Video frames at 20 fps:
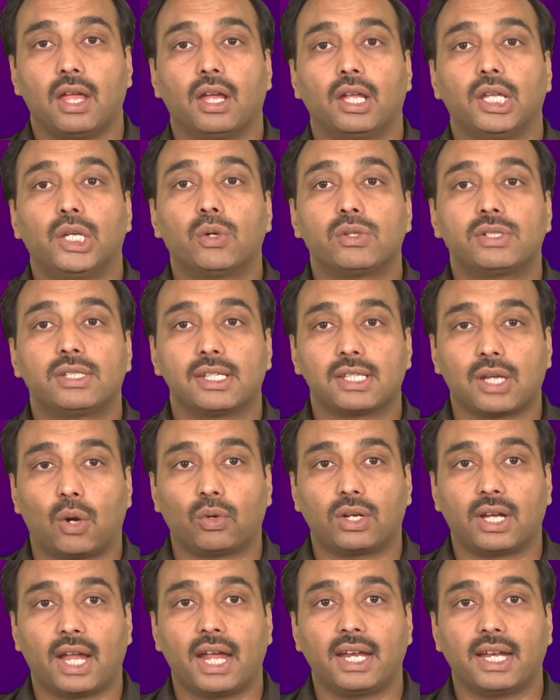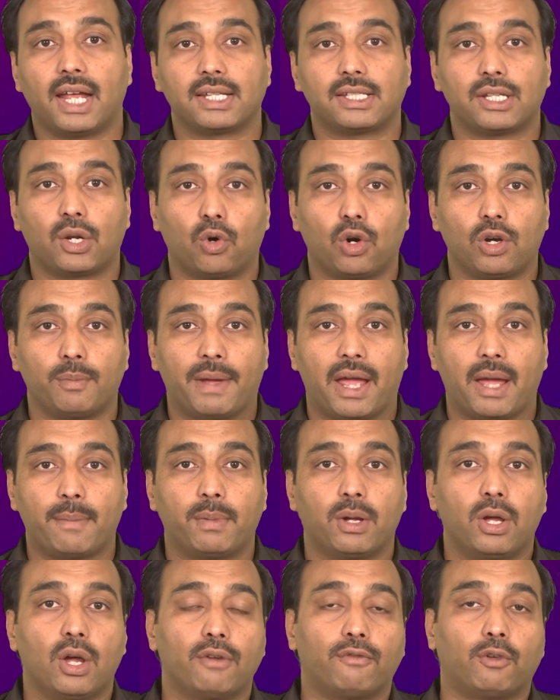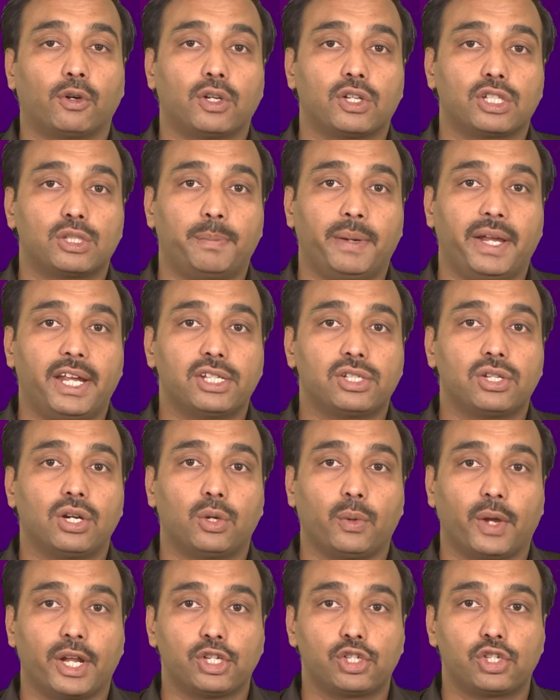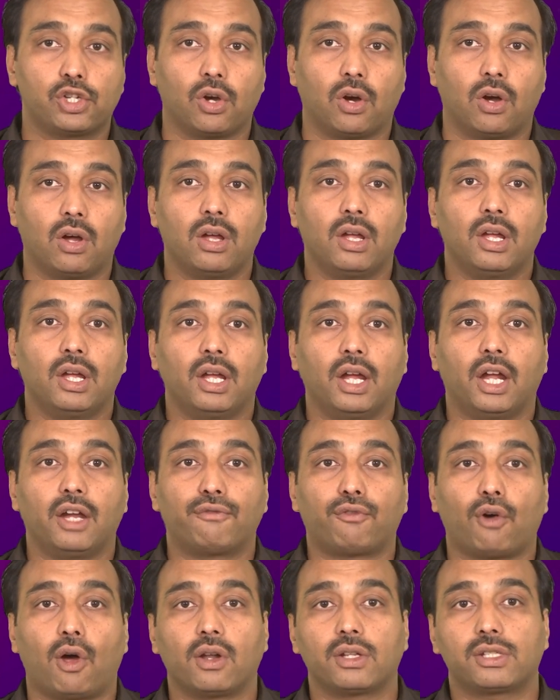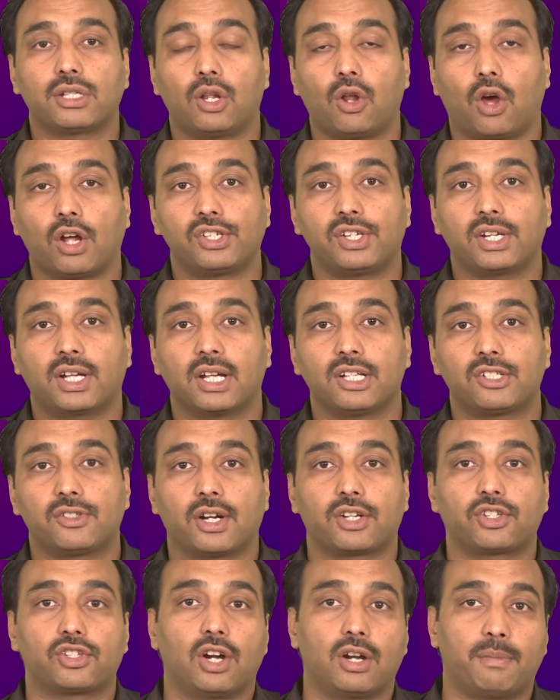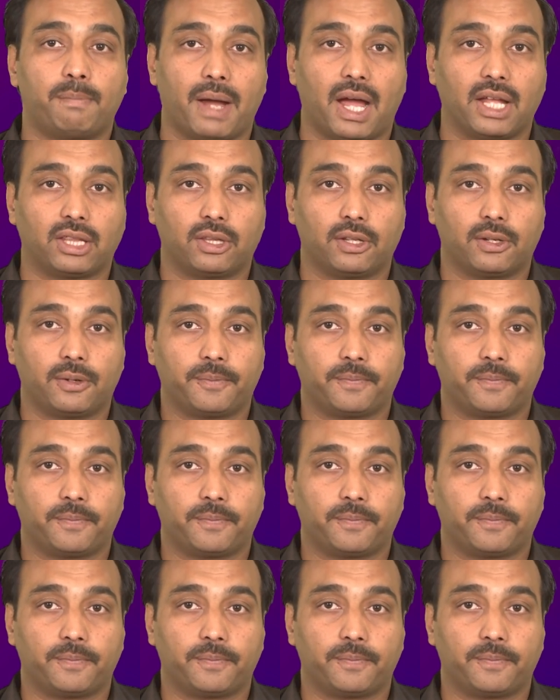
Use this outline as a roadmap for your speech to ensure it follows a logical, structured path.